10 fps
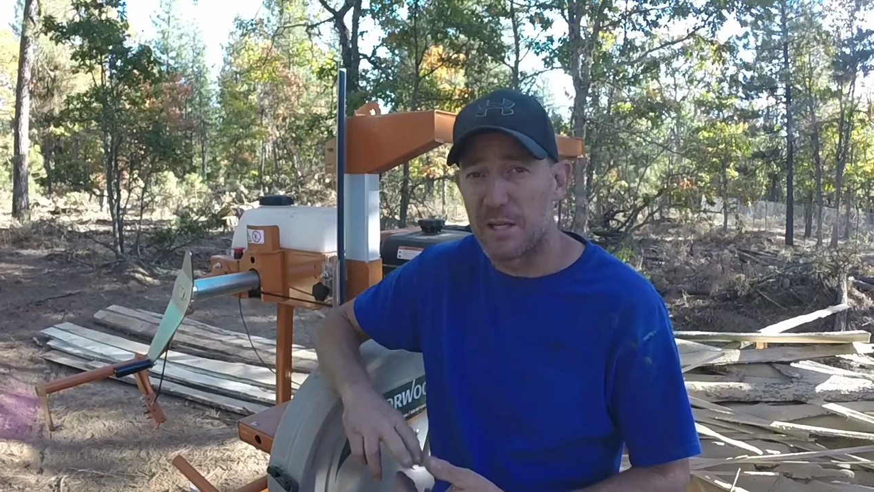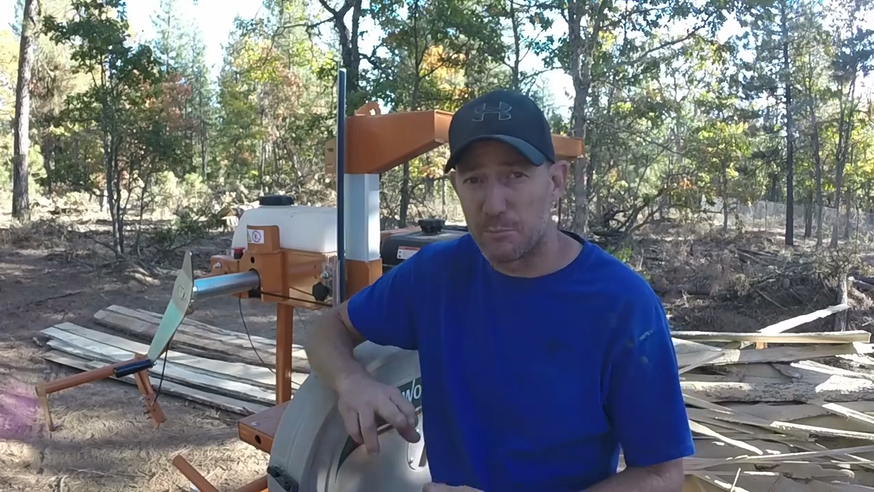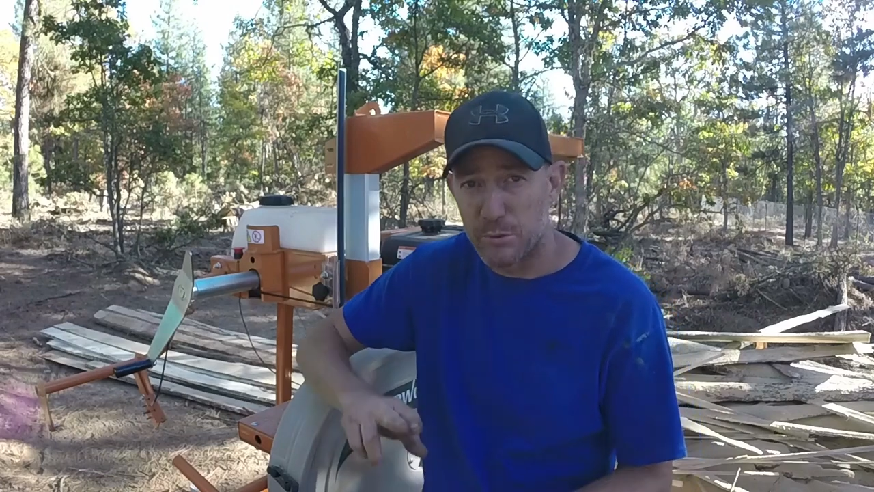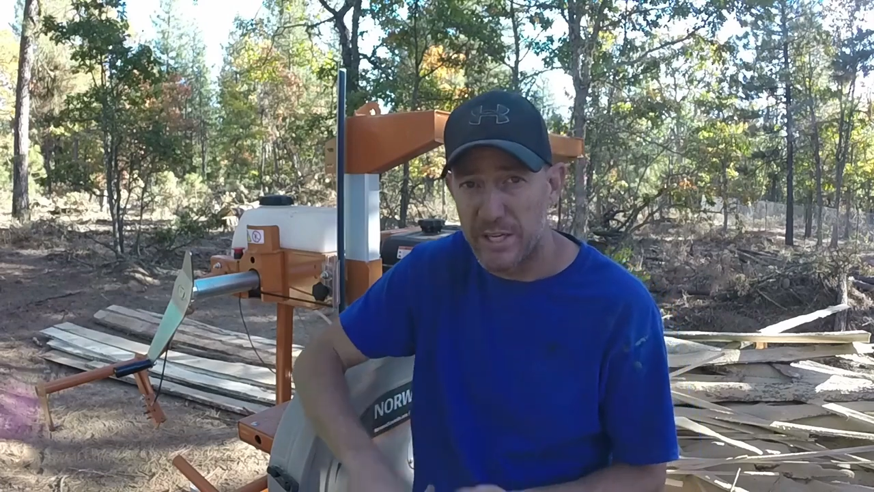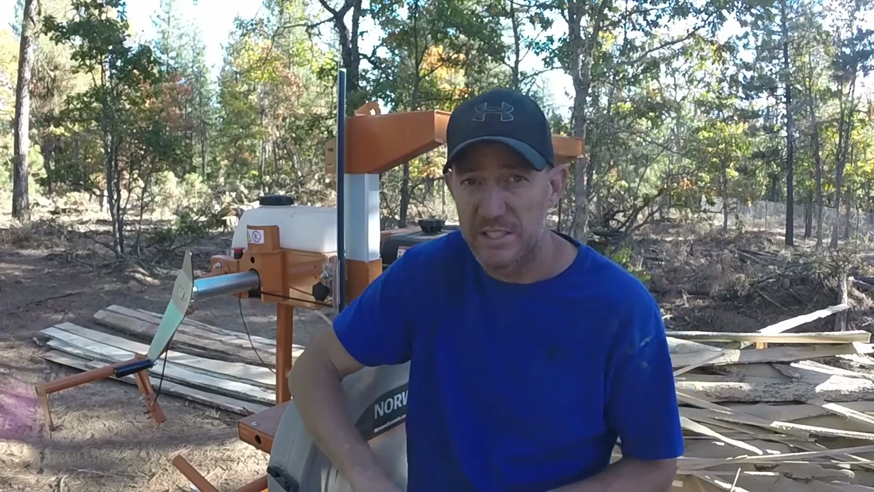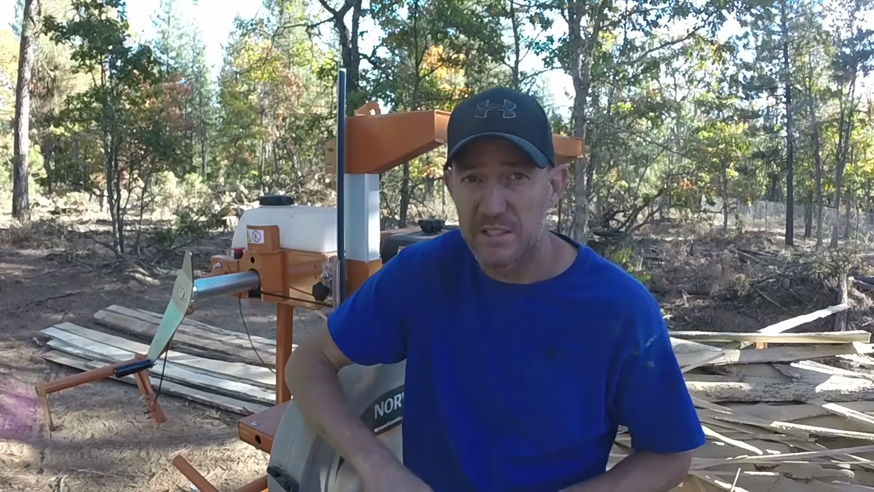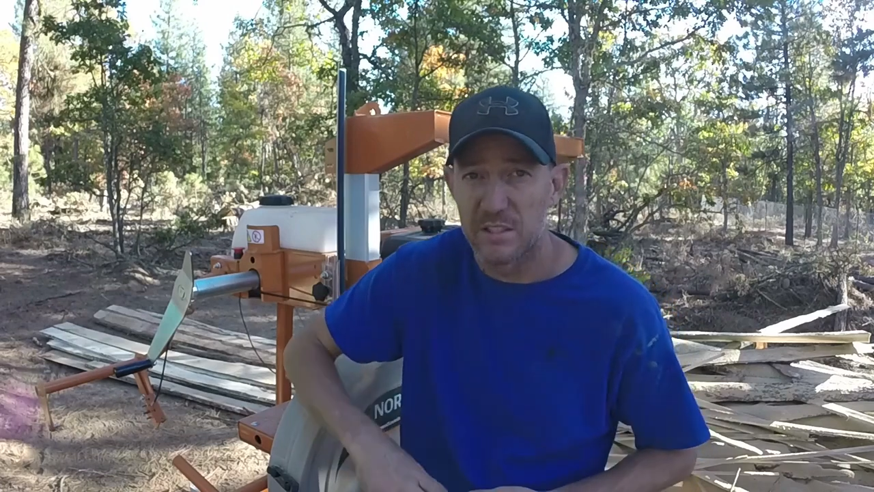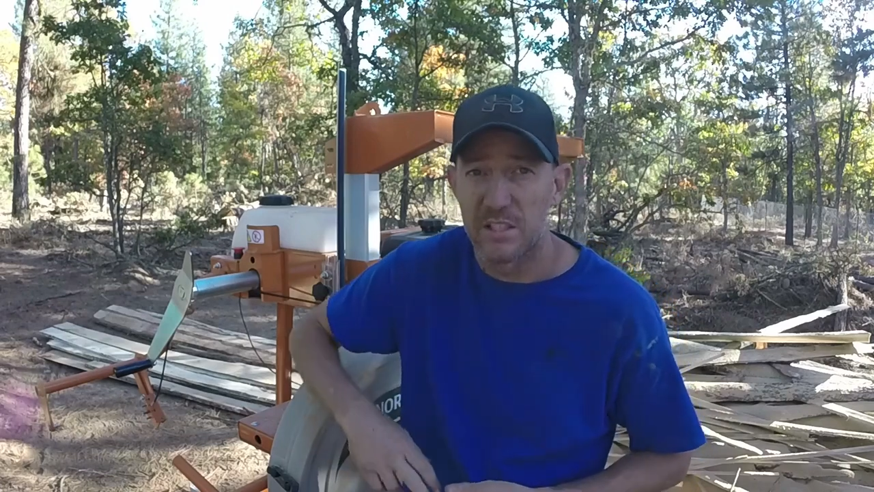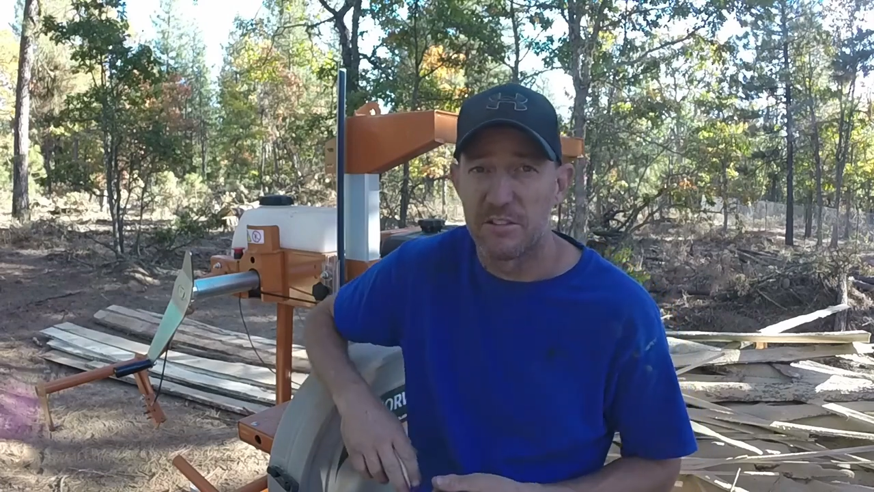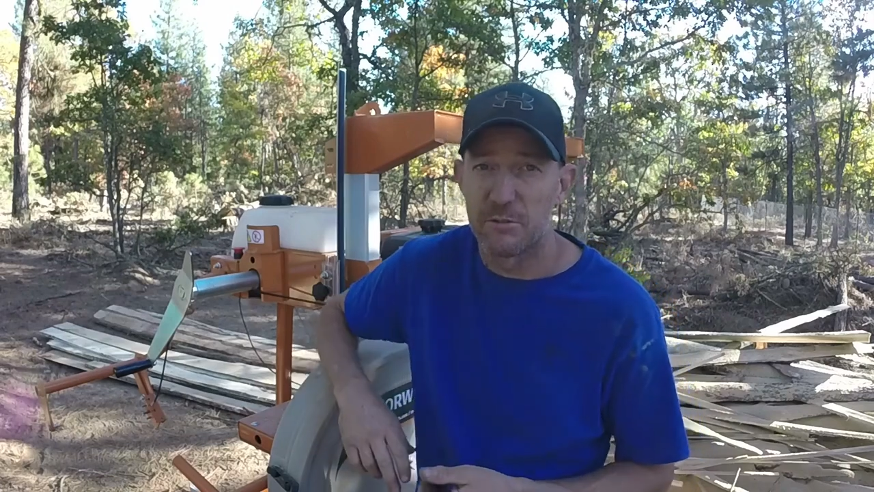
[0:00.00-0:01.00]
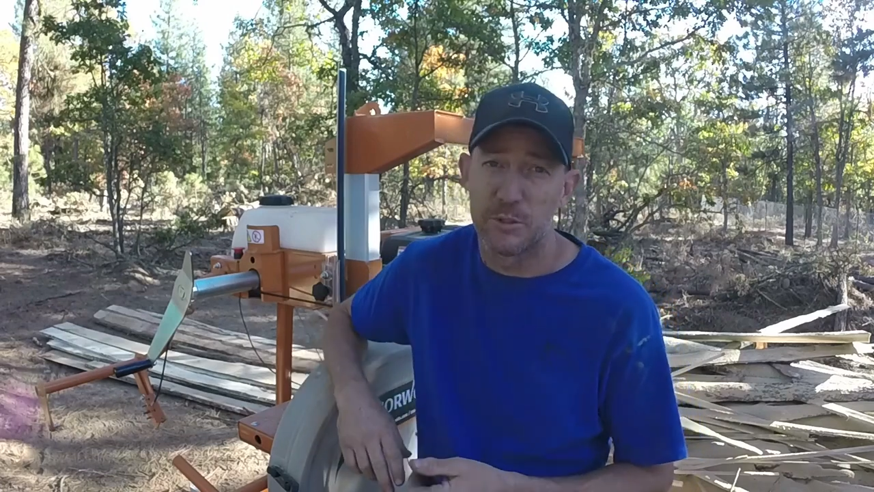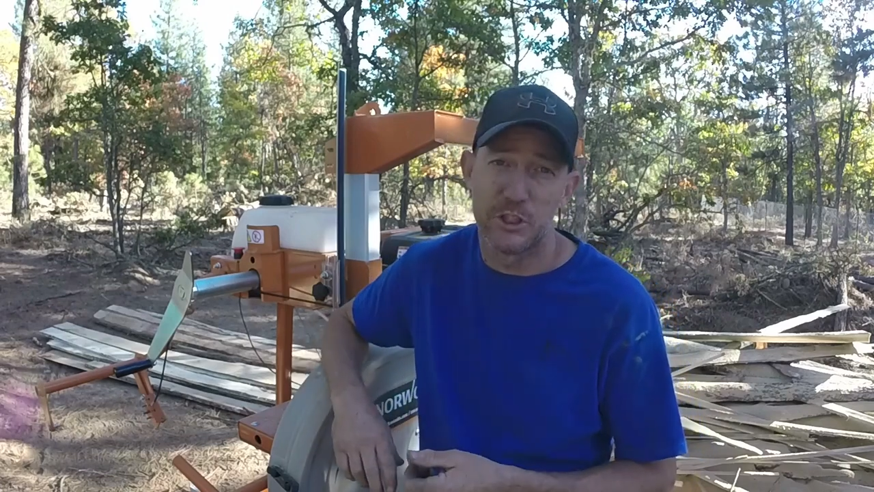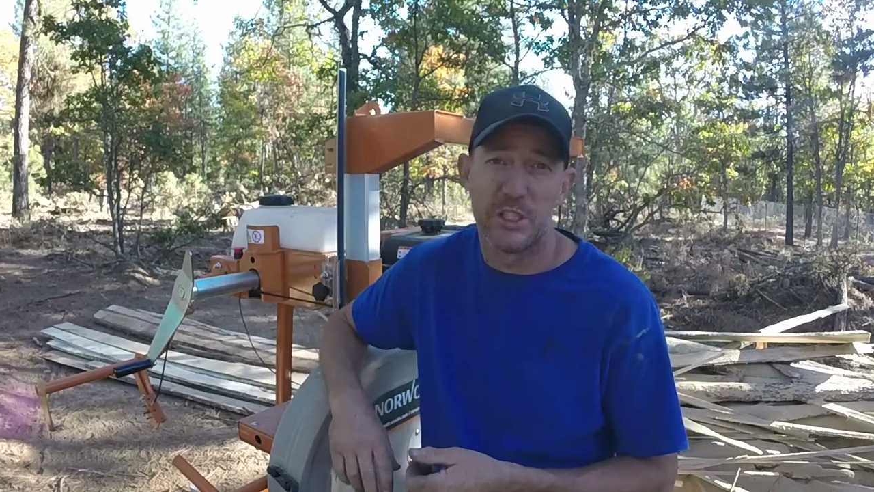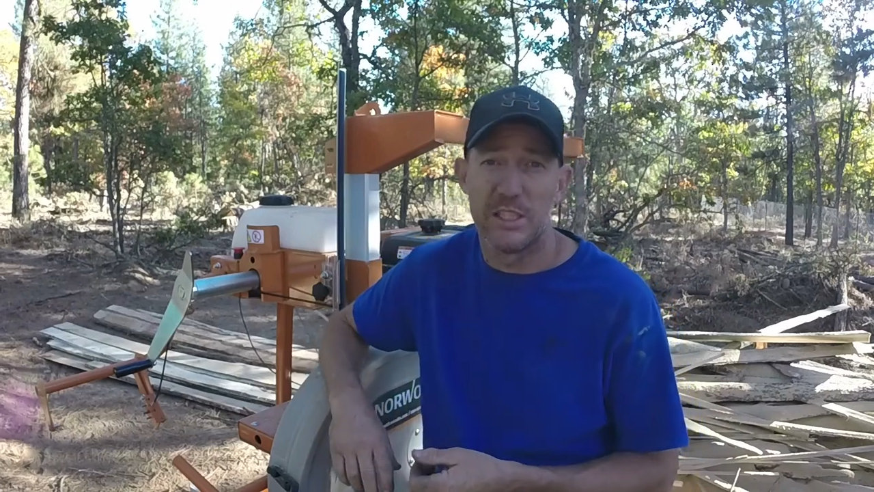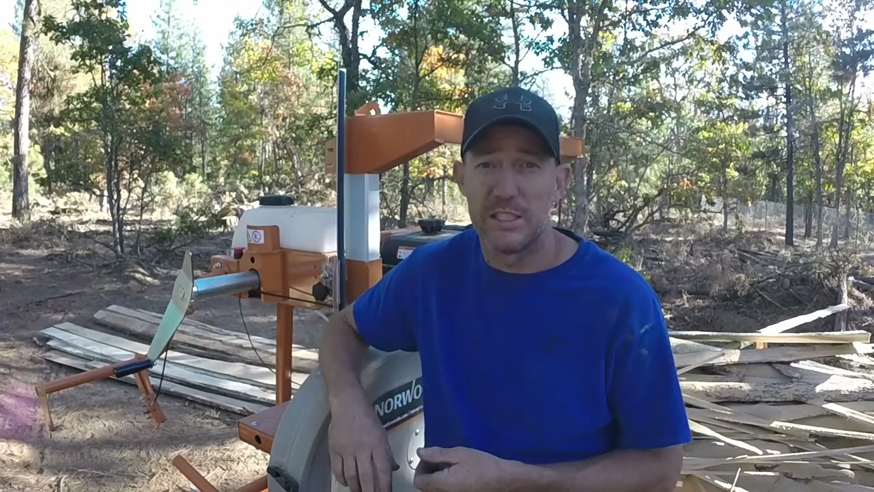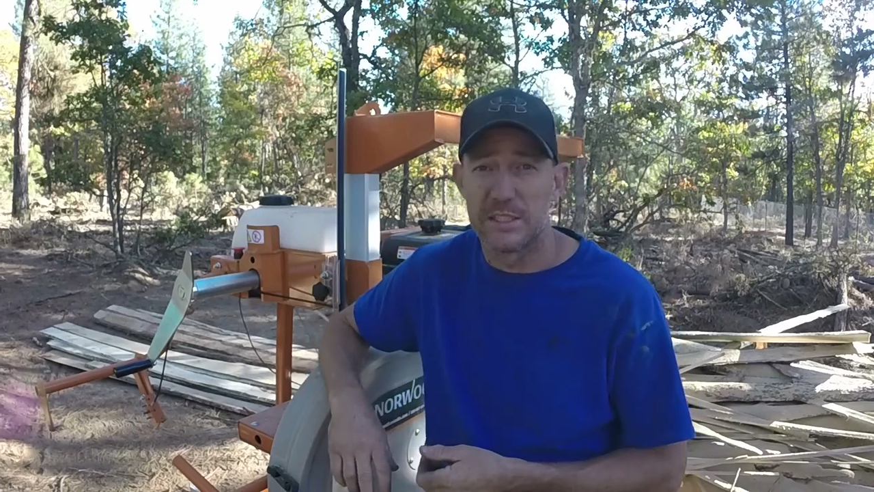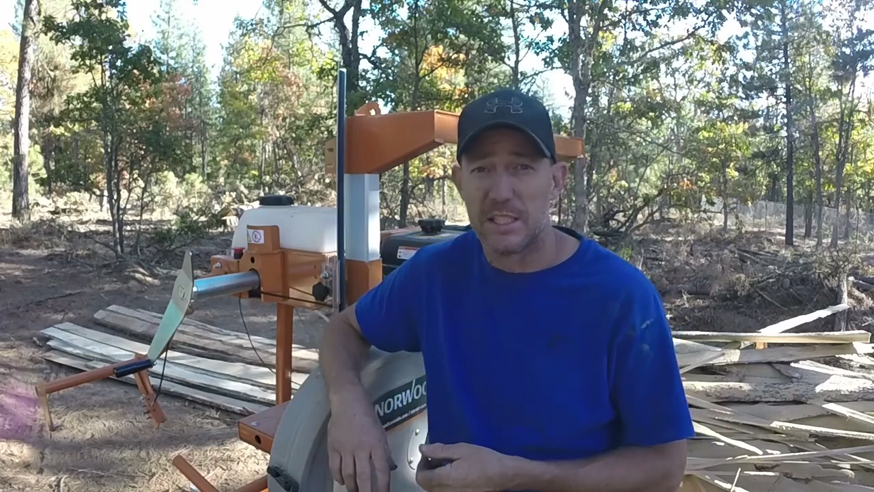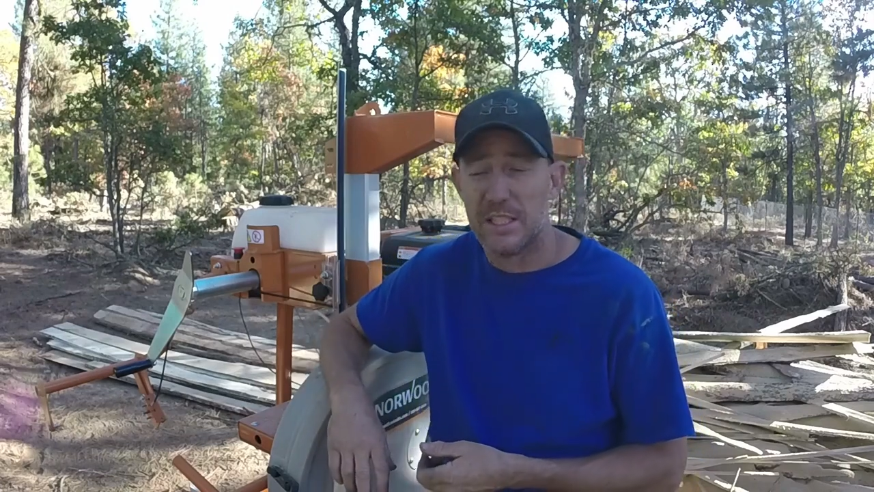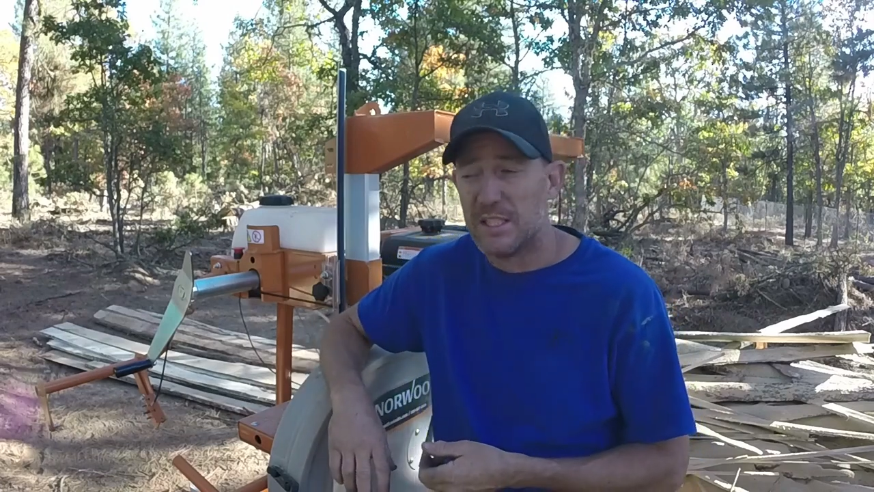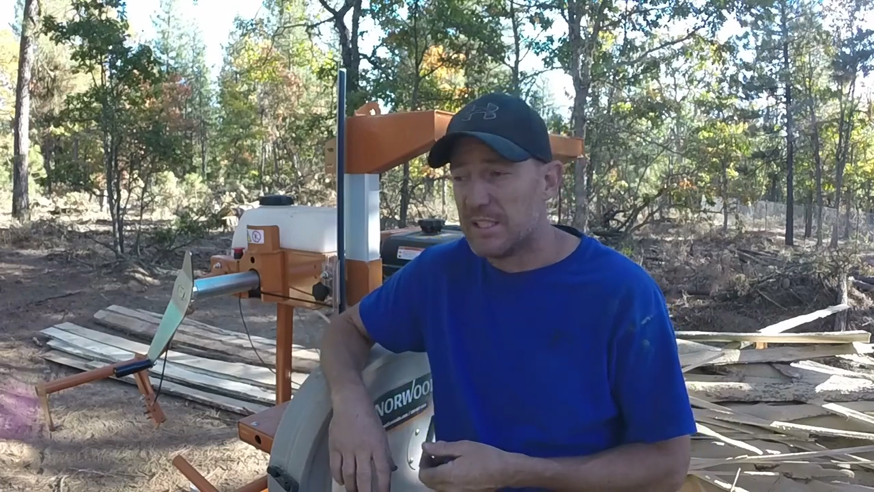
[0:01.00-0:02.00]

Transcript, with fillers: I got prices on the different machines.